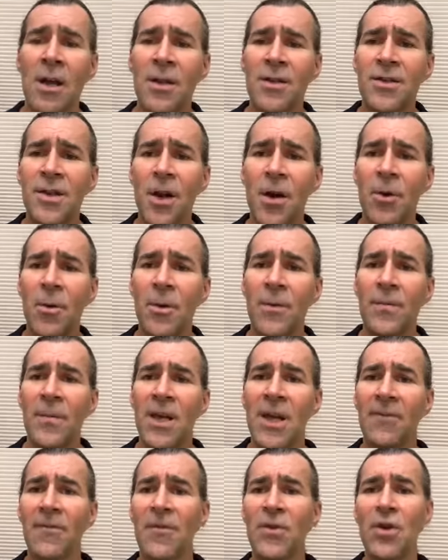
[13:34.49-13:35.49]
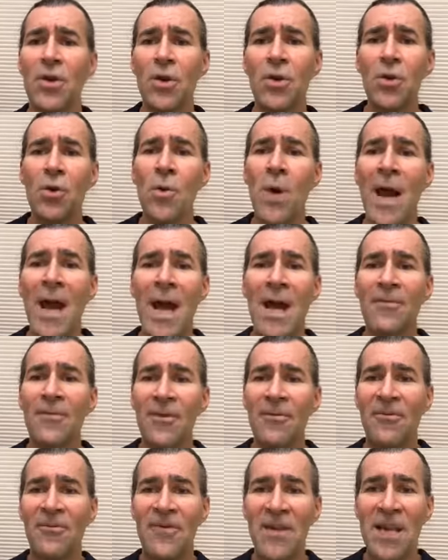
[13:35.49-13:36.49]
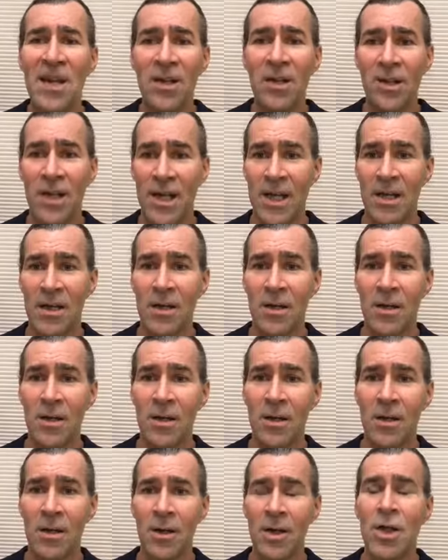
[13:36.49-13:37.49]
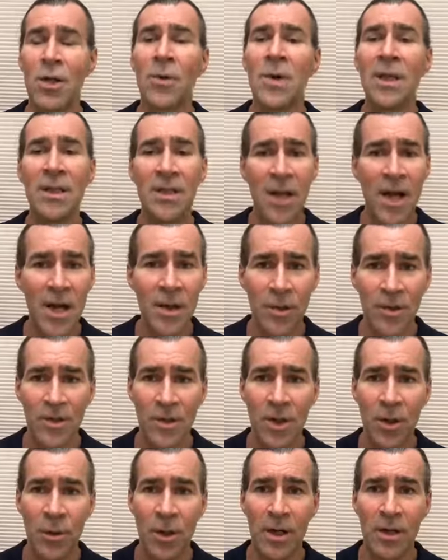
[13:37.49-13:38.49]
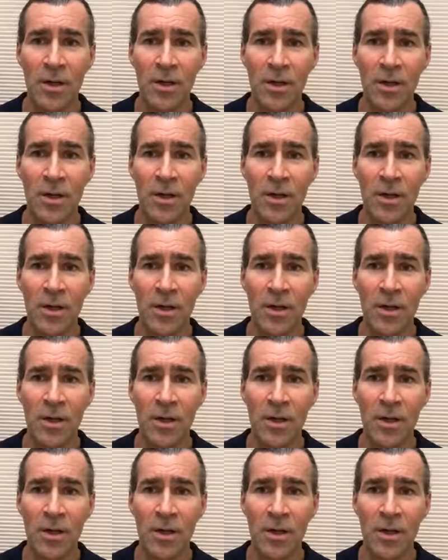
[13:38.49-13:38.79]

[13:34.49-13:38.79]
So if you have a feeling, you're entitled to it.